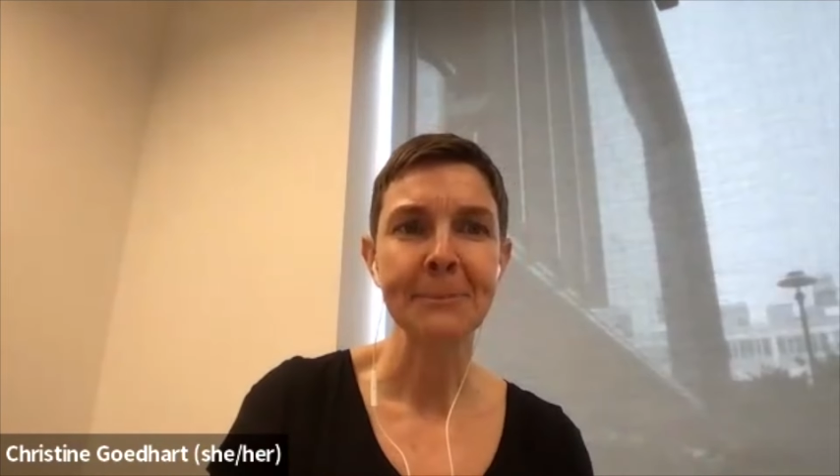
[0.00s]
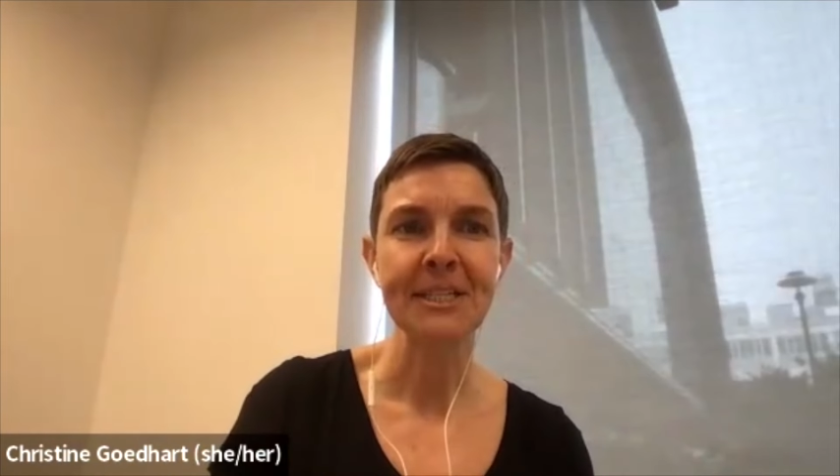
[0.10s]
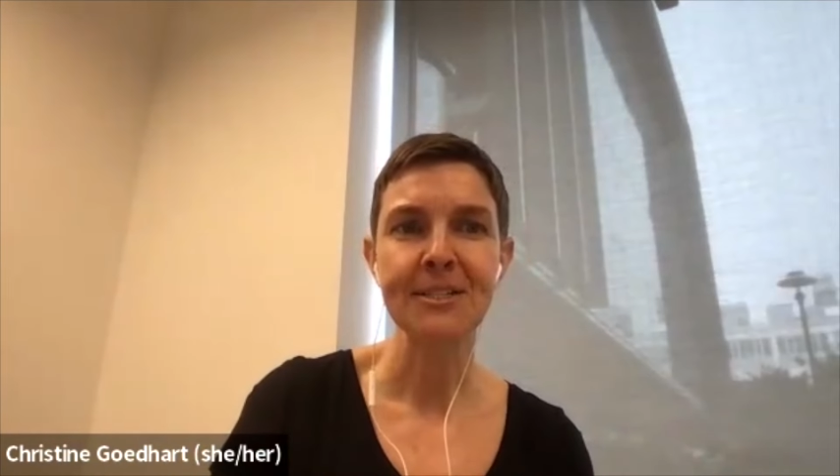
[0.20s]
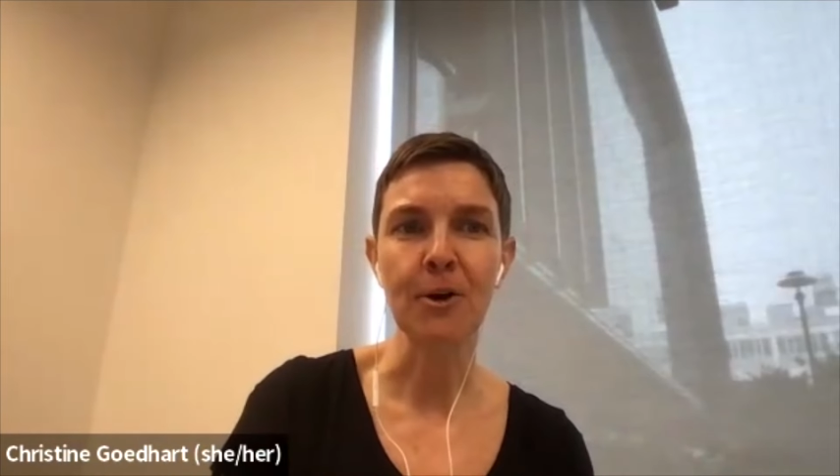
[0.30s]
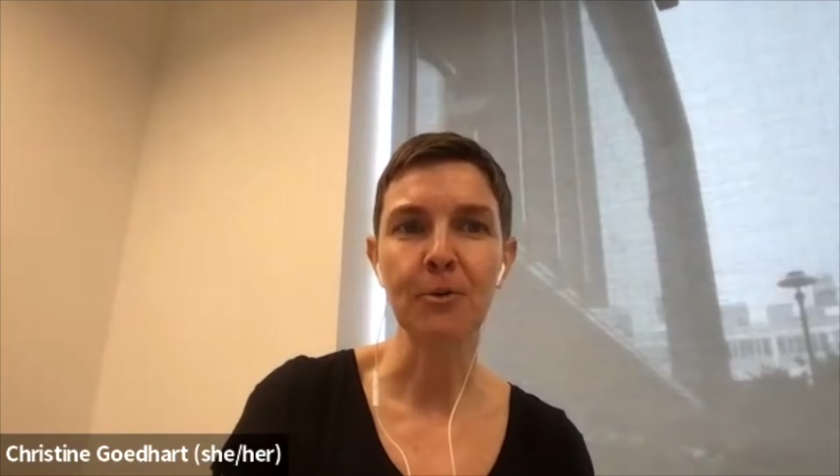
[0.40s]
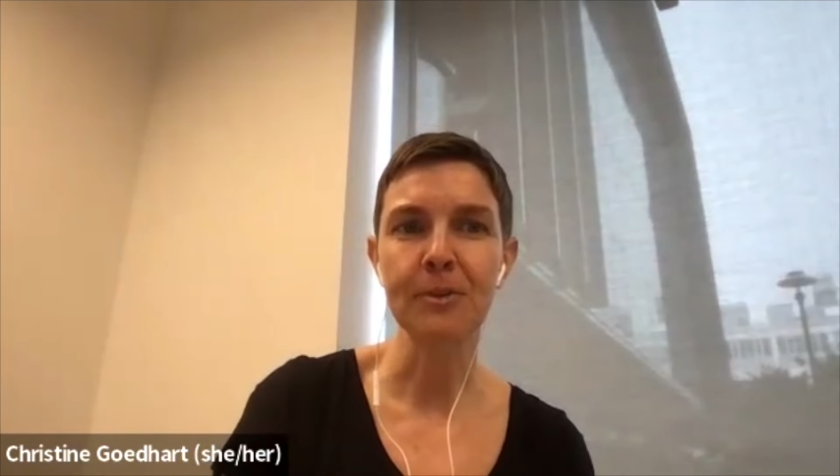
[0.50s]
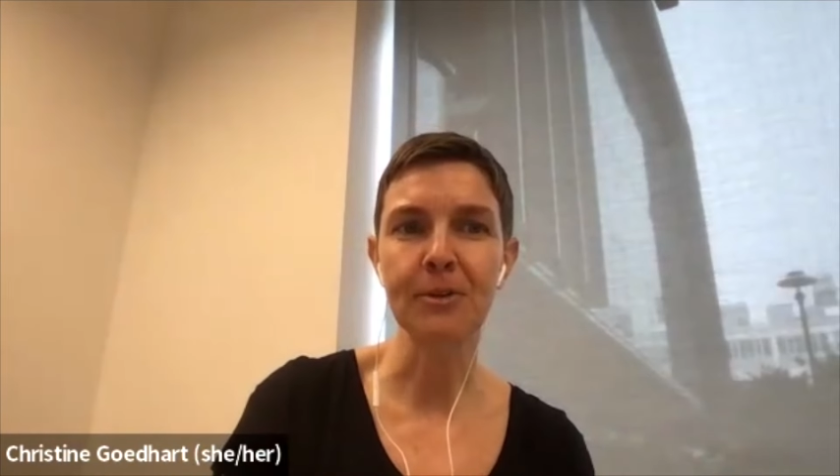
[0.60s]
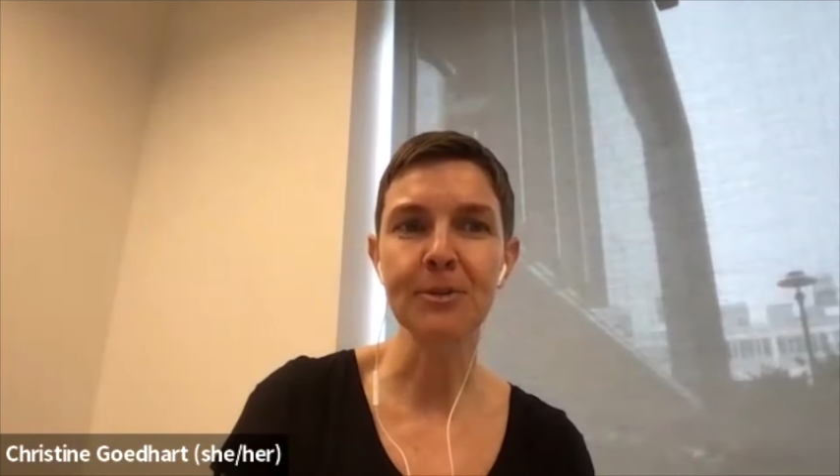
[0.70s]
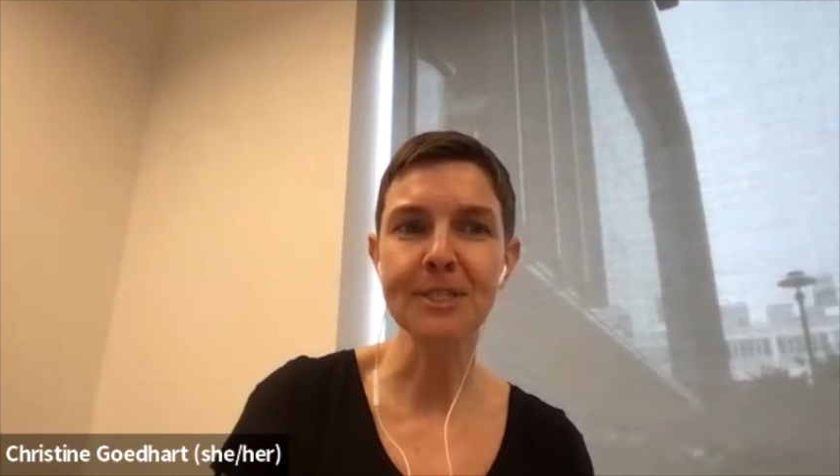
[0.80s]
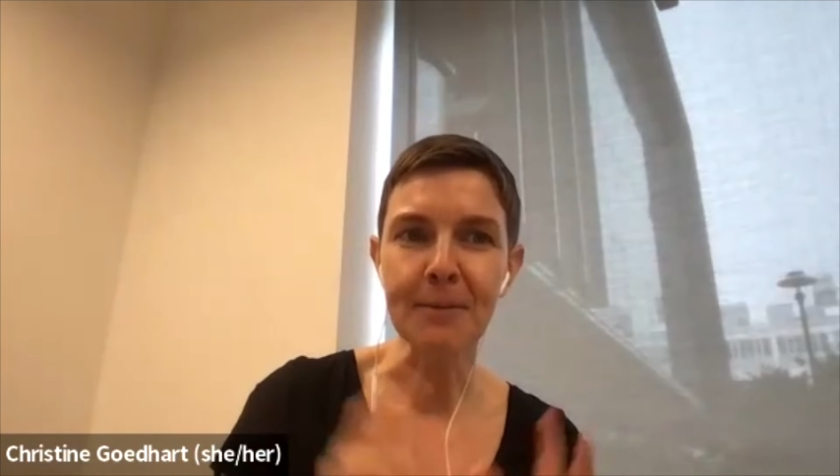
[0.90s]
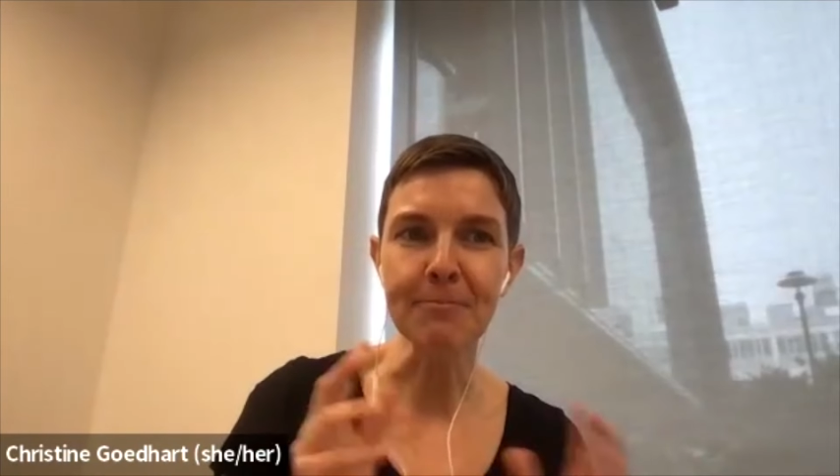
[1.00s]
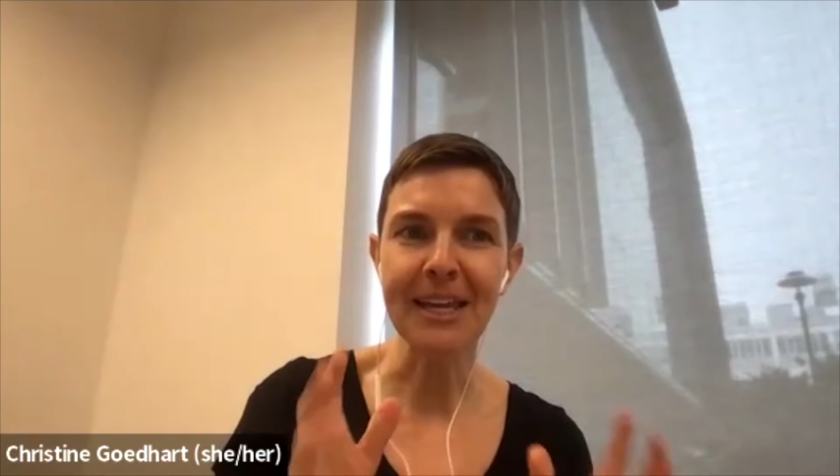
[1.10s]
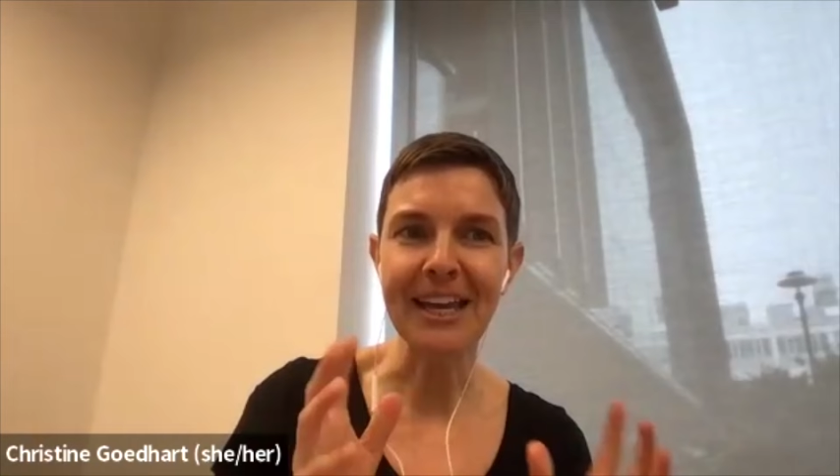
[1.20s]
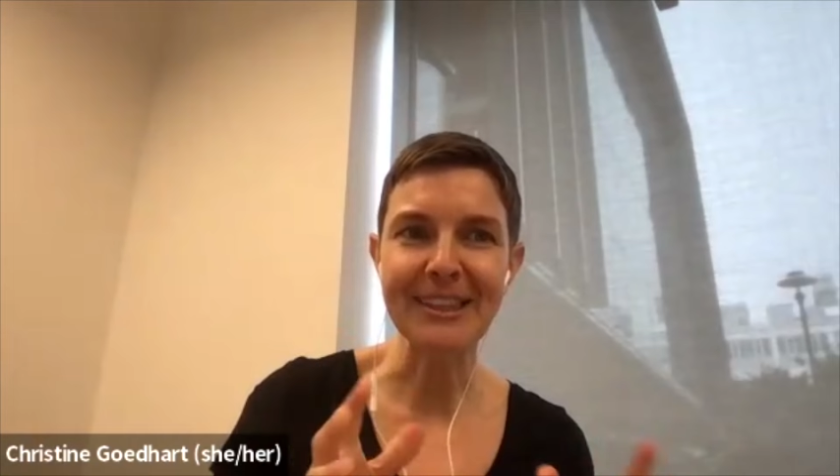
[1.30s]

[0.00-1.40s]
So there was something